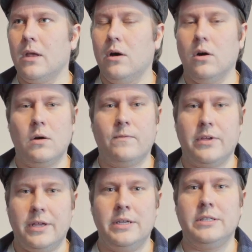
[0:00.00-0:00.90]

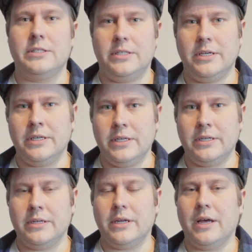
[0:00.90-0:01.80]
off-key
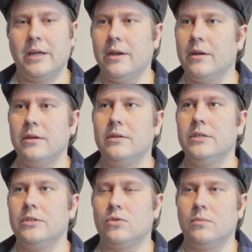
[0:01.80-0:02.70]
singing and
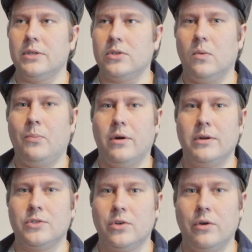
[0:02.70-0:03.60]
instrumental
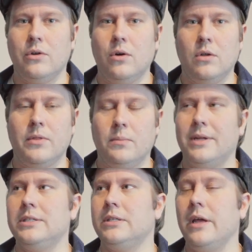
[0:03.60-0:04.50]
parts going all over the place.